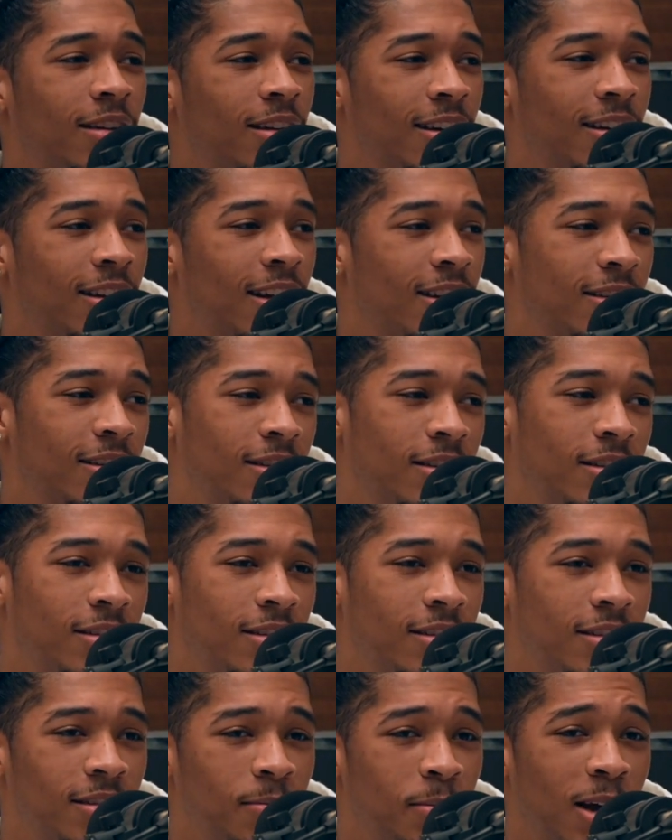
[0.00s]
Like that's
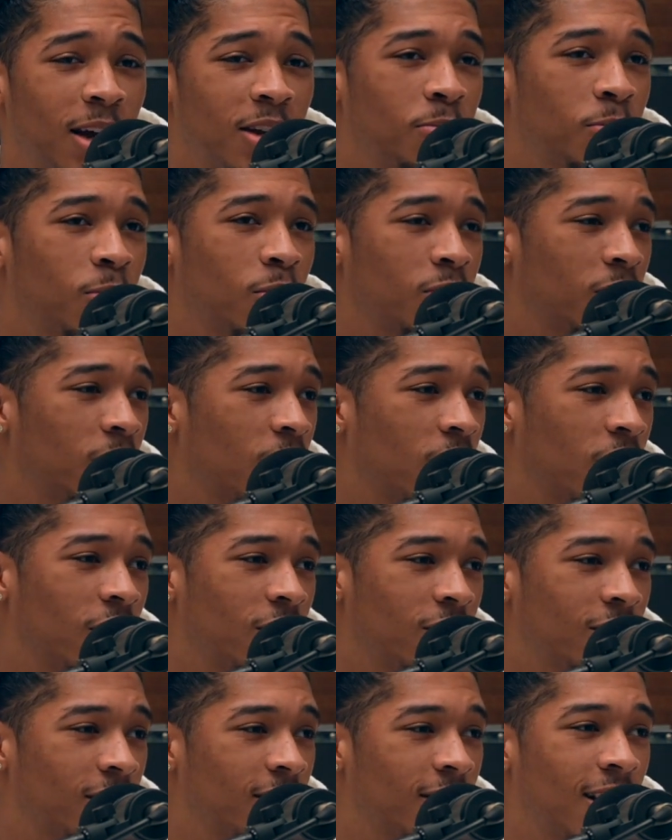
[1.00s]
basketball's for
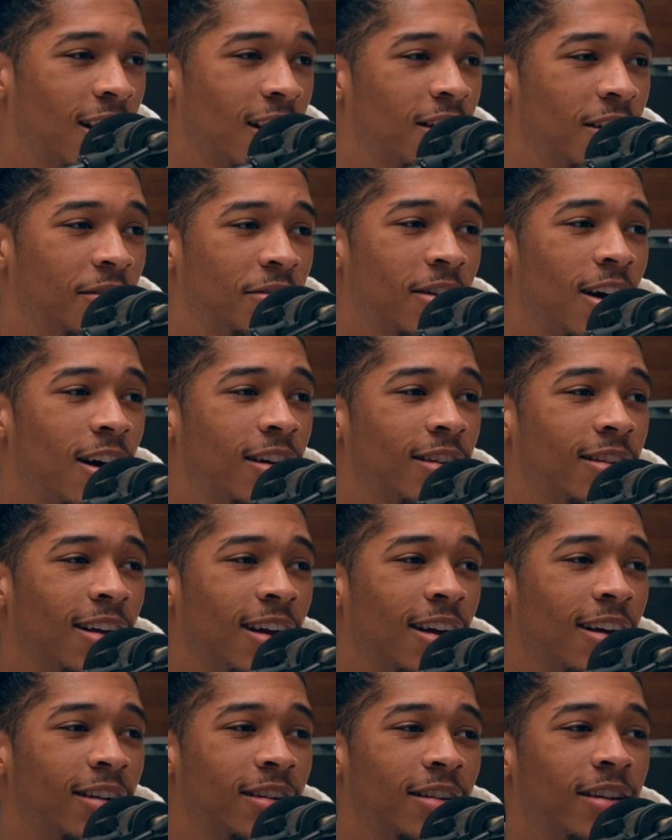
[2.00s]
girls. It's not enough
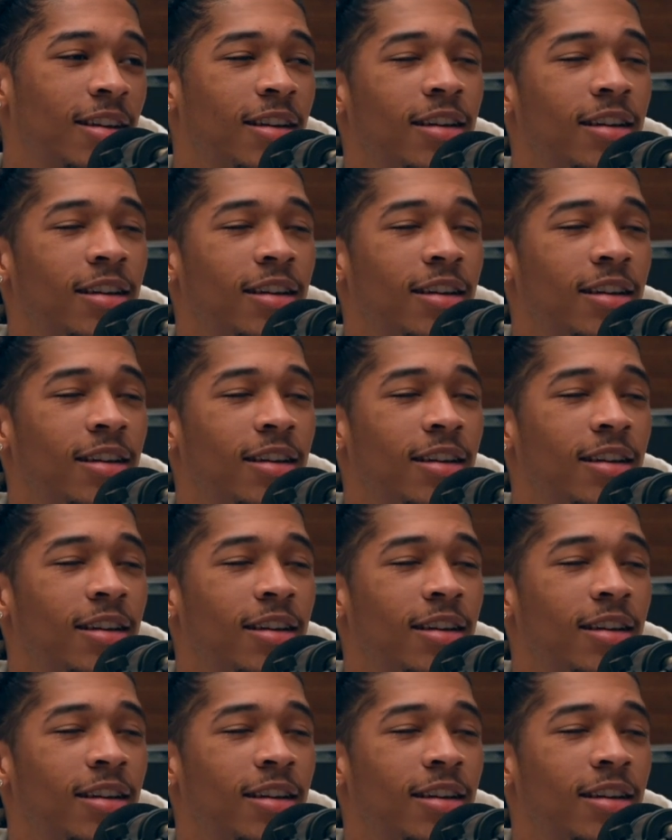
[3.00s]
contact.